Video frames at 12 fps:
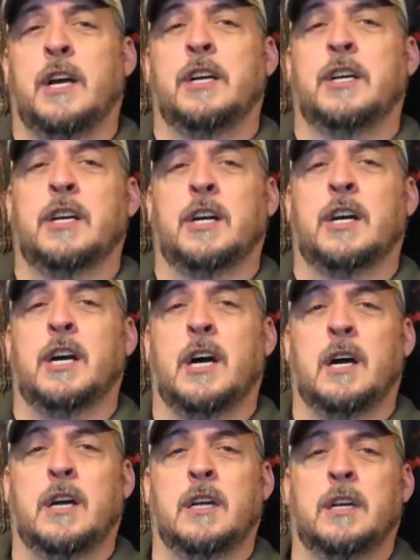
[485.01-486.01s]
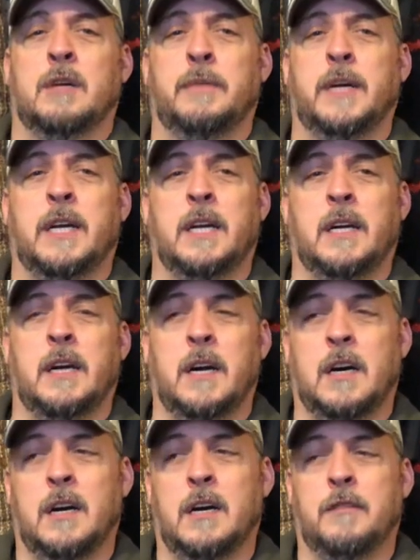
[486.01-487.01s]
You're being
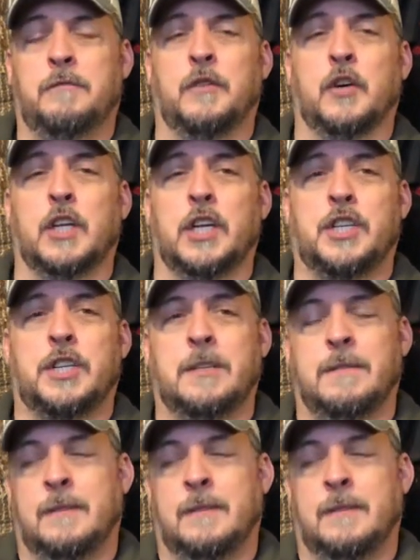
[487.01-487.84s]
foolish.